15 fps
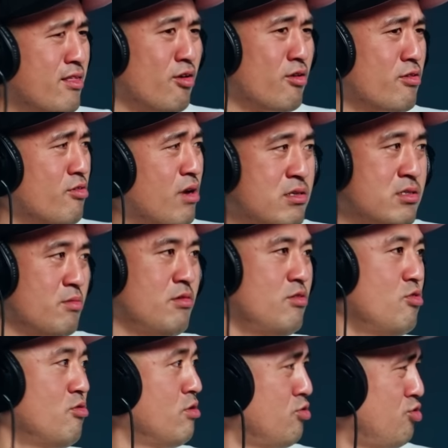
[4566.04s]
I thought you had
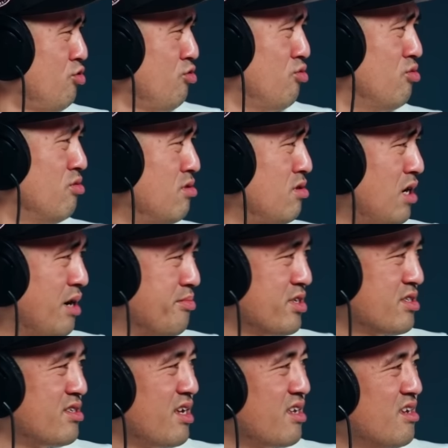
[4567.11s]
something to do with it too.
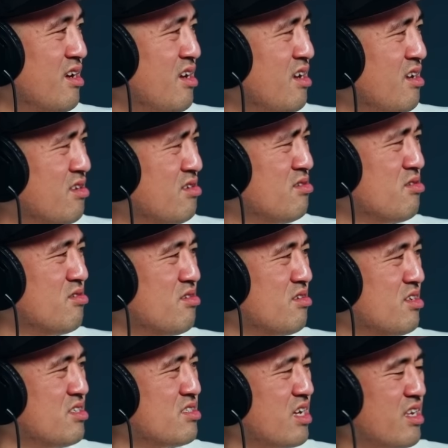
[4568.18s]
I'm just like, mm-hmm.
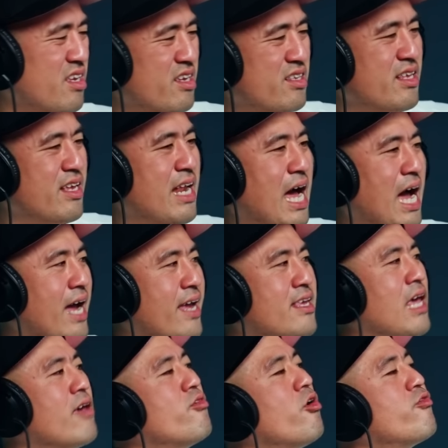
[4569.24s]
it's like, and then I
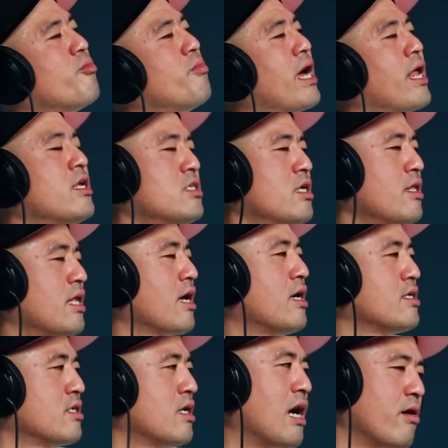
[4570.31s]
gave off a badge and
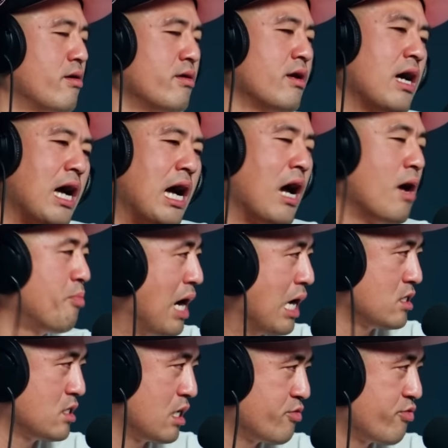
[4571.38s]
like I said, I I
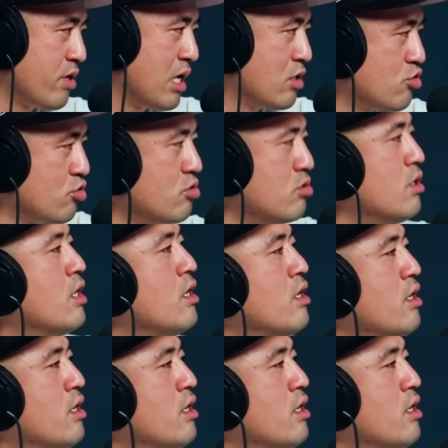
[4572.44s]
apologize for that too. Man, you